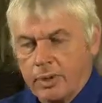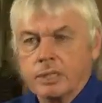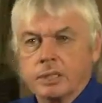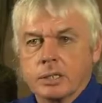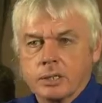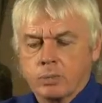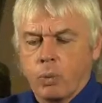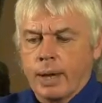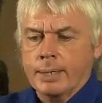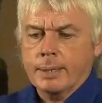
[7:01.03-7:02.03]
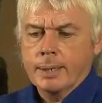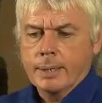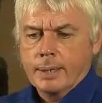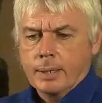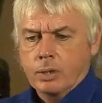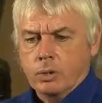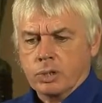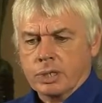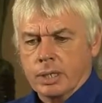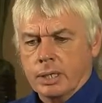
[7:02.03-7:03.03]
For instance, when you
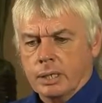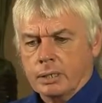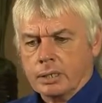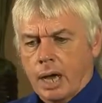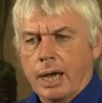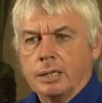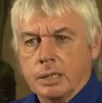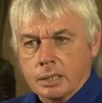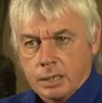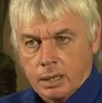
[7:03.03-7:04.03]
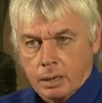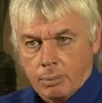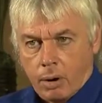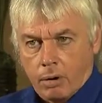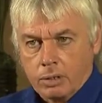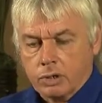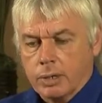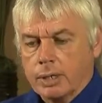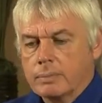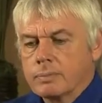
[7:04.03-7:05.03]
see scientists in a
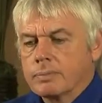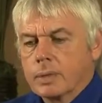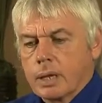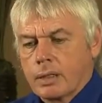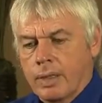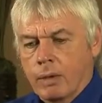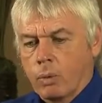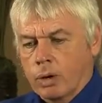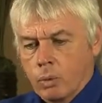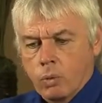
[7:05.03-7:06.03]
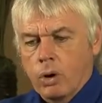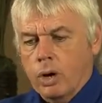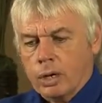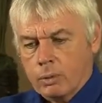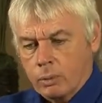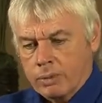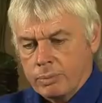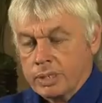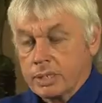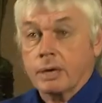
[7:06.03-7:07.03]
laboratory, they want to work
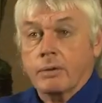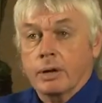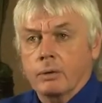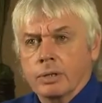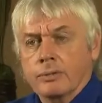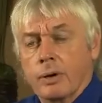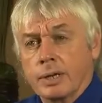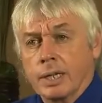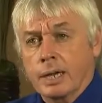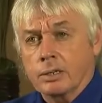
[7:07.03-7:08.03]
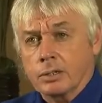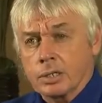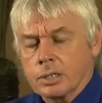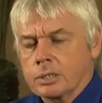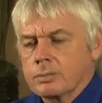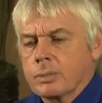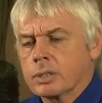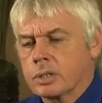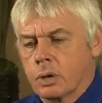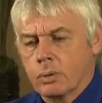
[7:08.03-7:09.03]
with material that's very dangerous.
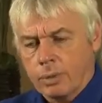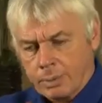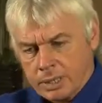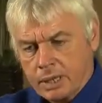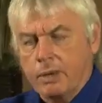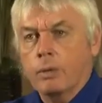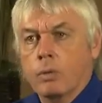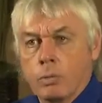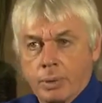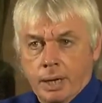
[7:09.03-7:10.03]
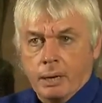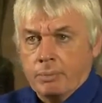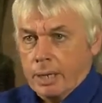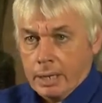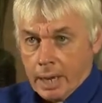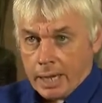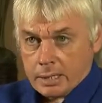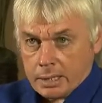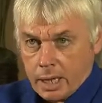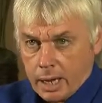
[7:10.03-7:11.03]
So the material will be in a big
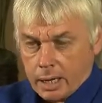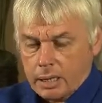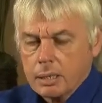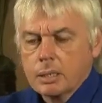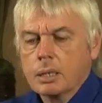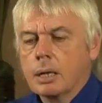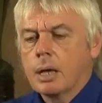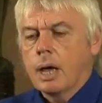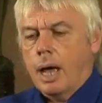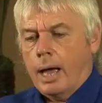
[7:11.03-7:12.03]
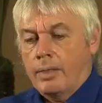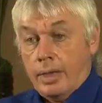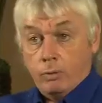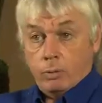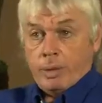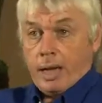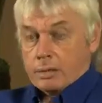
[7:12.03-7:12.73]
glass tank, and they will be